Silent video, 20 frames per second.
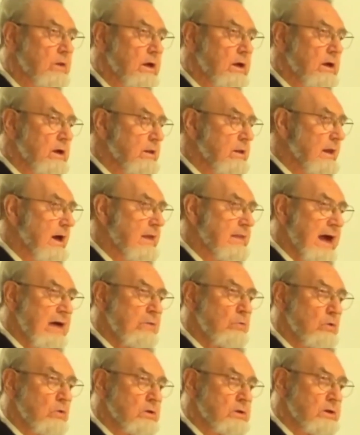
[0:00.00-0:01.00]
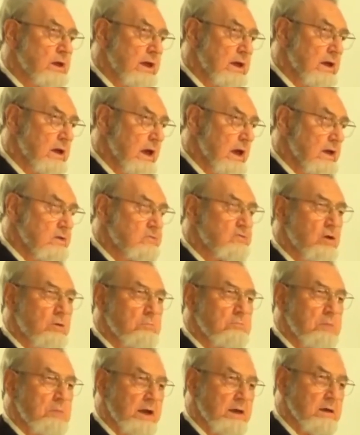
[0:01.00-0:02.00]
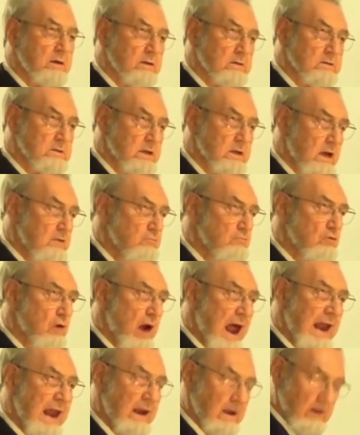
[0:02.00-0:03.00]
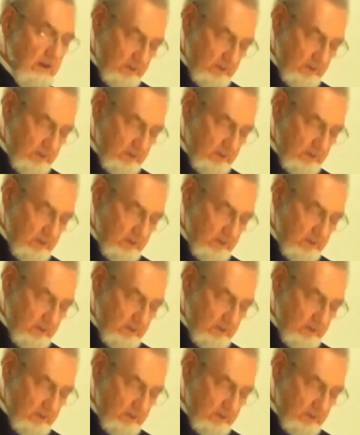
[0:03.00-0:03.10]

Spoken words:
Now that will take a tremendous and radical